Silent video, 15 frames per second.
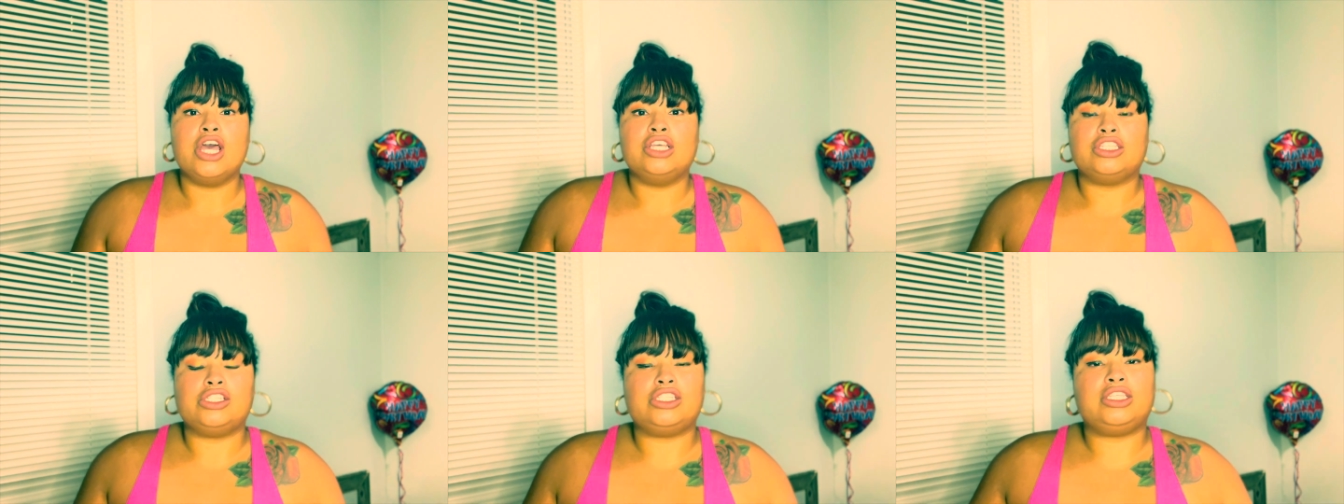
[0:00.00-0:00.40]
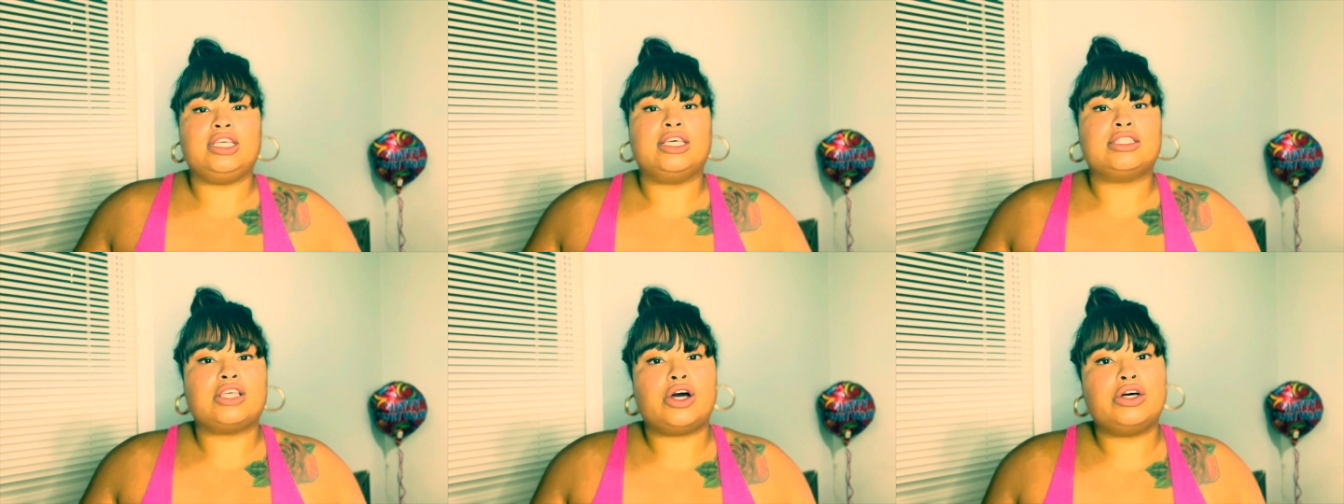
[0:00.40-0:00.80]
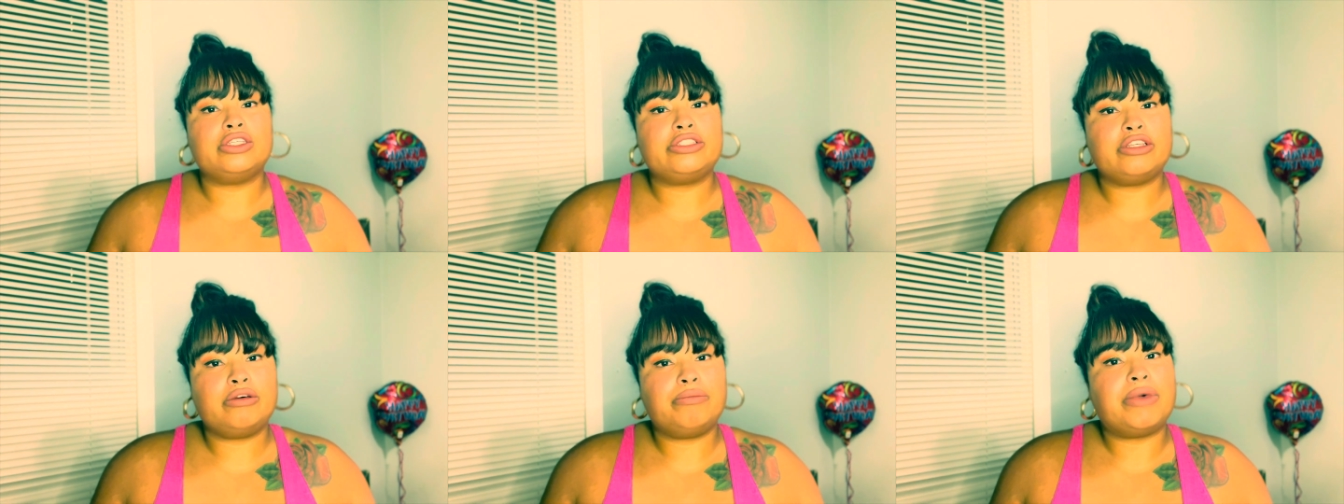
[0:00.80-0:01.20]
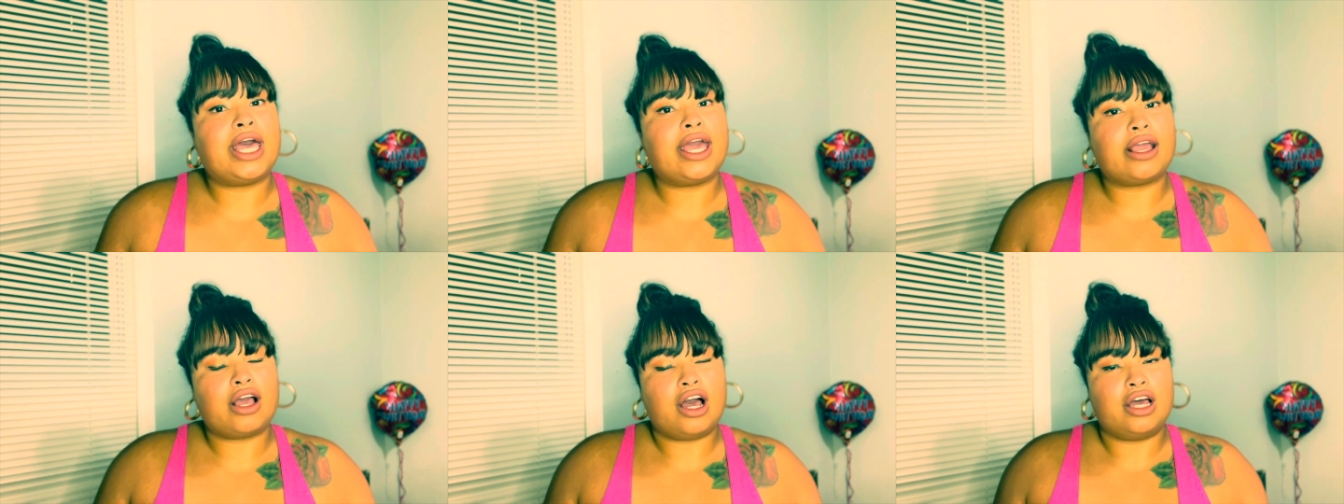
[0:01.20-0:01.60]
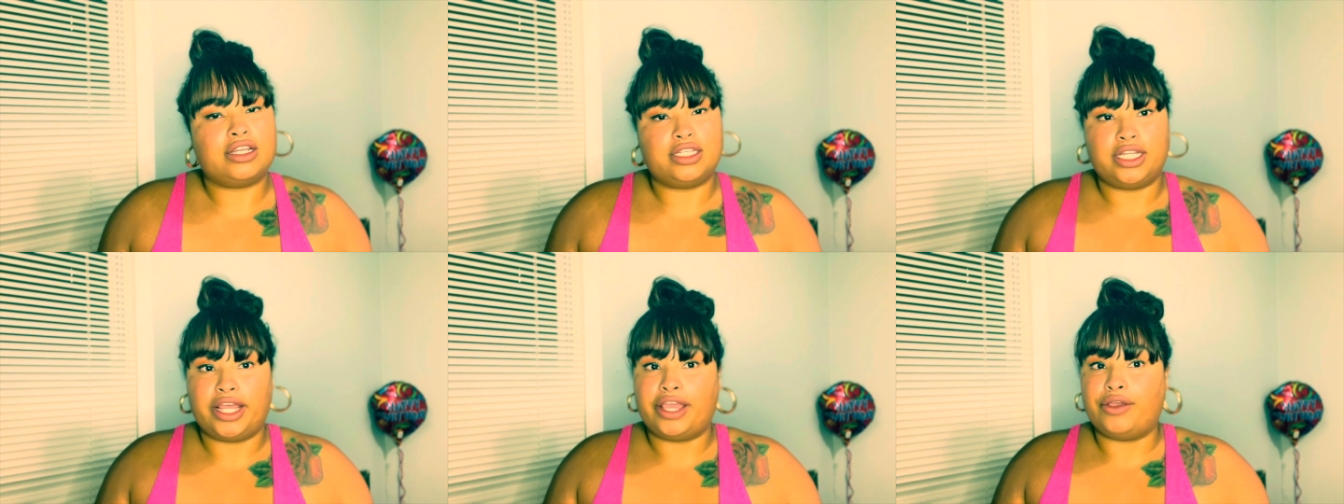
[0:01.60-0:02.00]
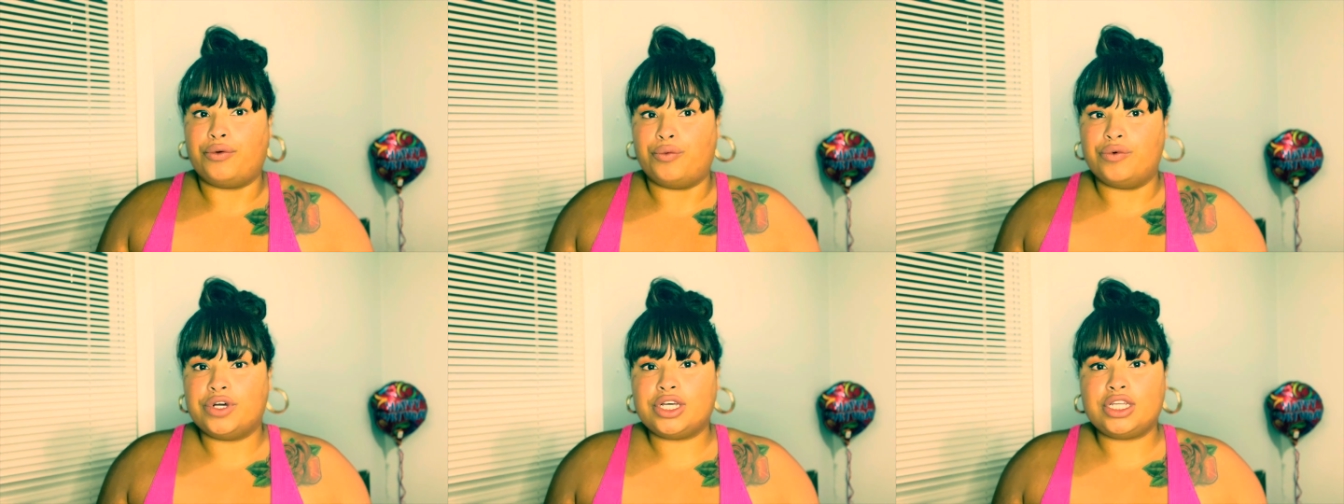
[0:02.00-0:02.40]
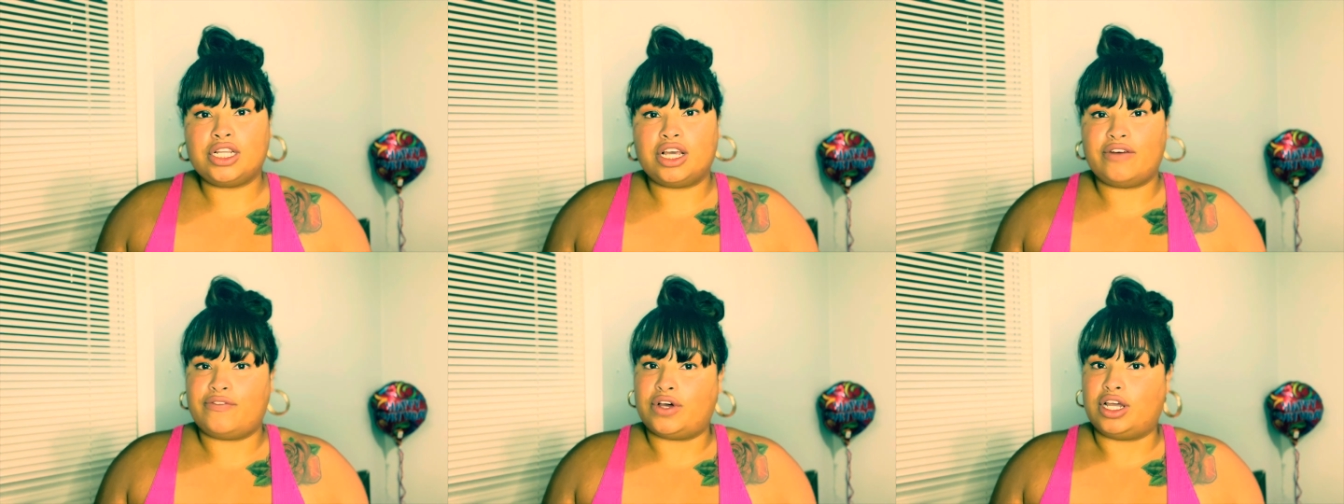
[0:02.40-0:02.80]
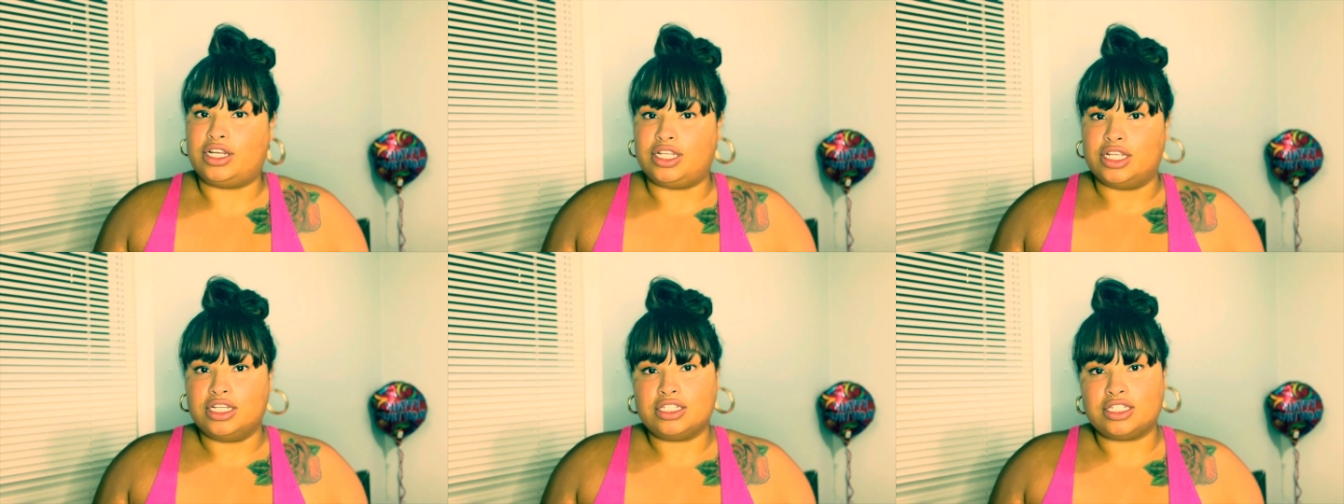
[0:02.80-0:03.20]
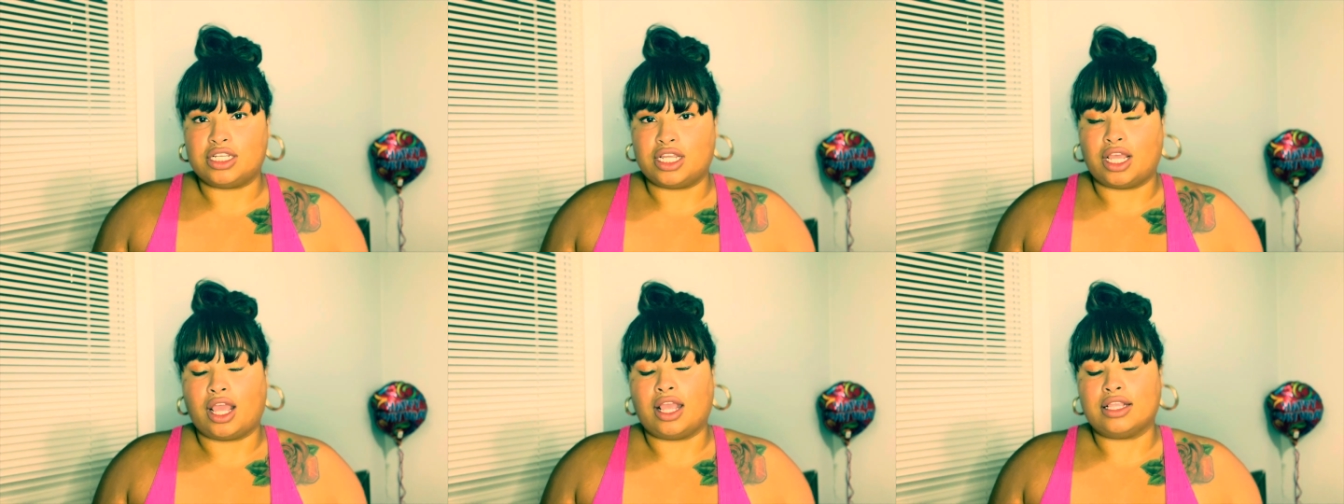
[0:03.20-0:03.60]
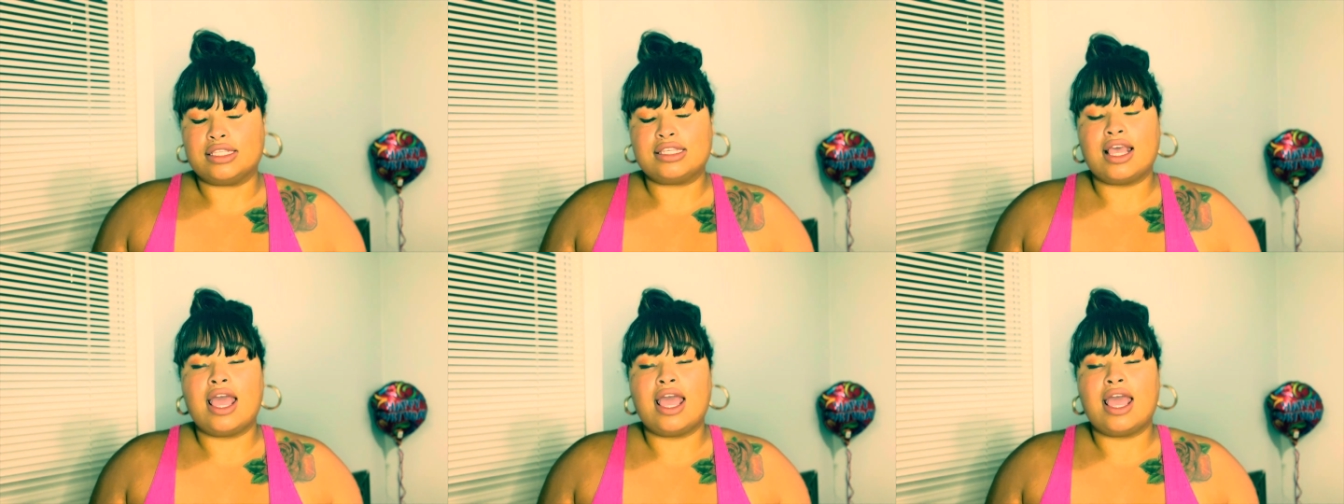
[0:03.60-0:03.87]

So she is also back on day one of auditions.